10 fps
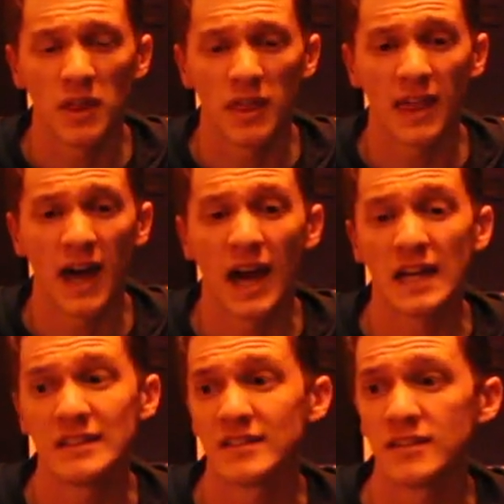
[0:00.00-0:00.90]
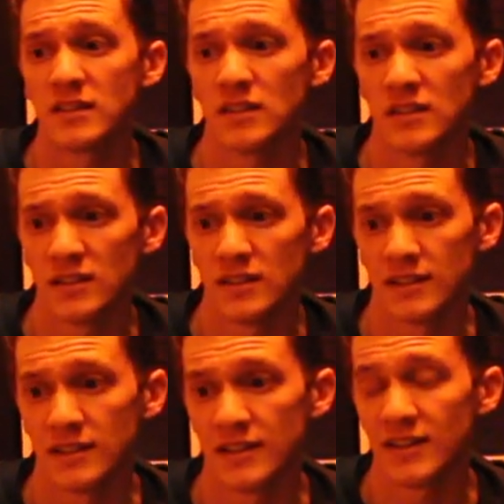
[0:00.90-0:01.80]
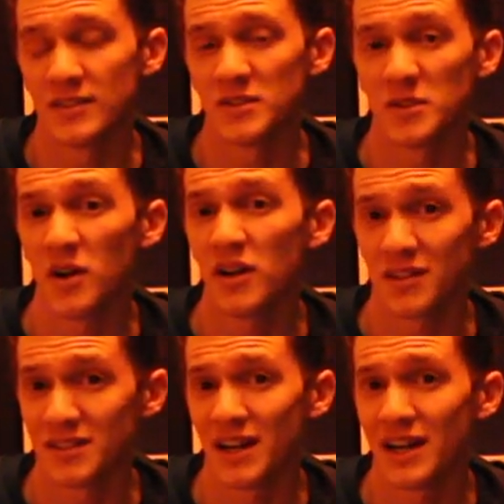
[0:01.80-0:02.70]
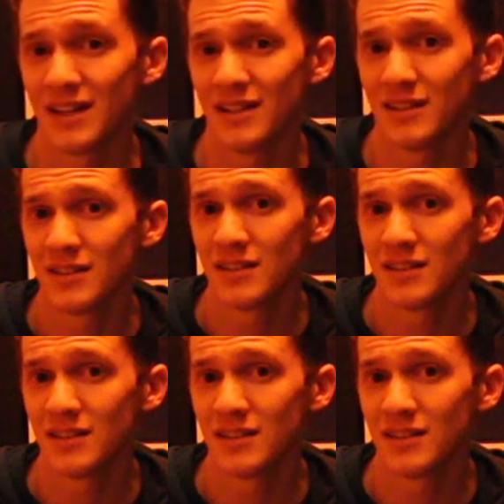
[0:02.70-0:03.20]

that his dog died.